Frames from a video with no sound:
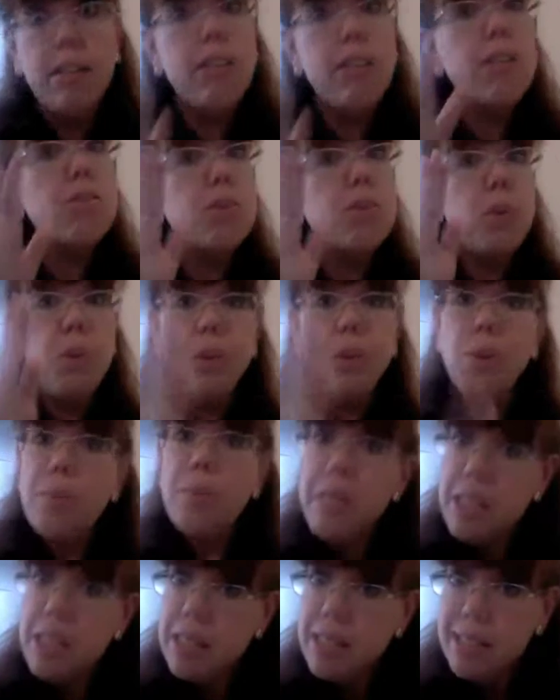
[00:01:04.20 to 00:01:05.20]
there's a whole
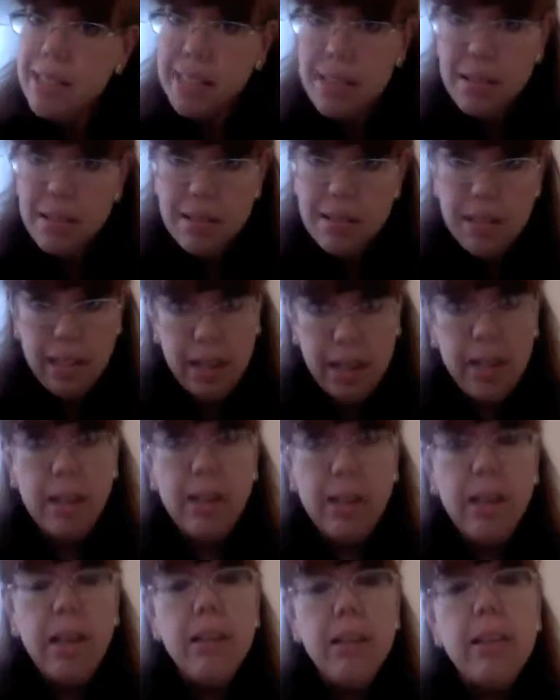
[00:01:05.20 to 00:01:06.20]
bunch of skills there
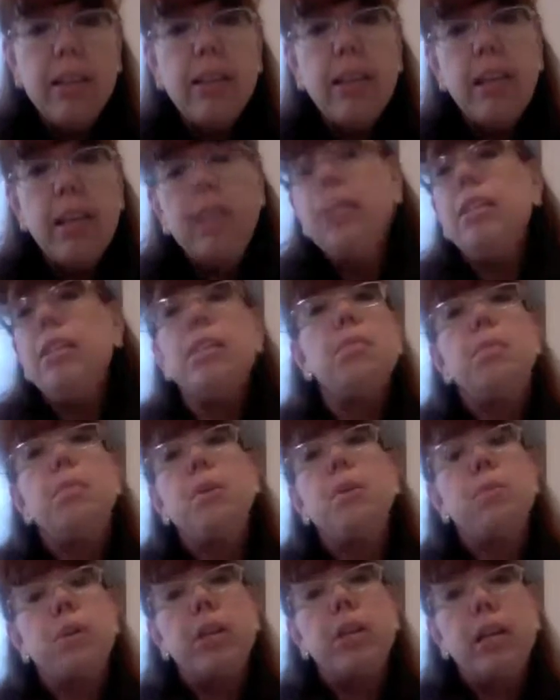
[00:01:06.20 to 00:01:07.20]
that they need to be
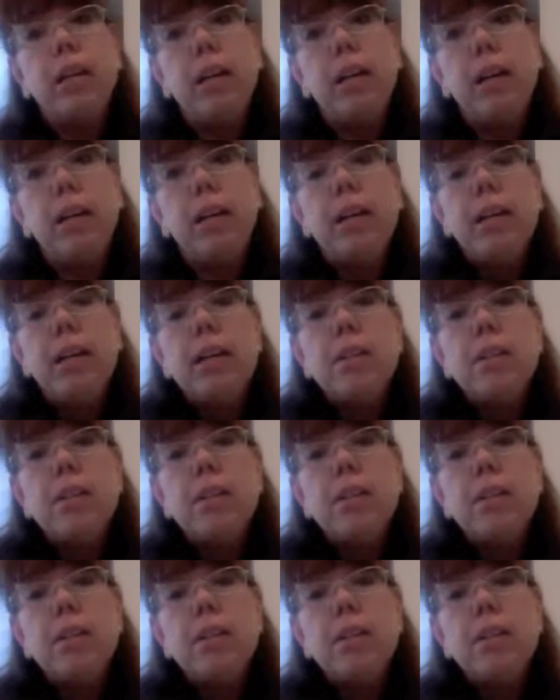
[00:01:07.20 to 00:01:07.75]
working on.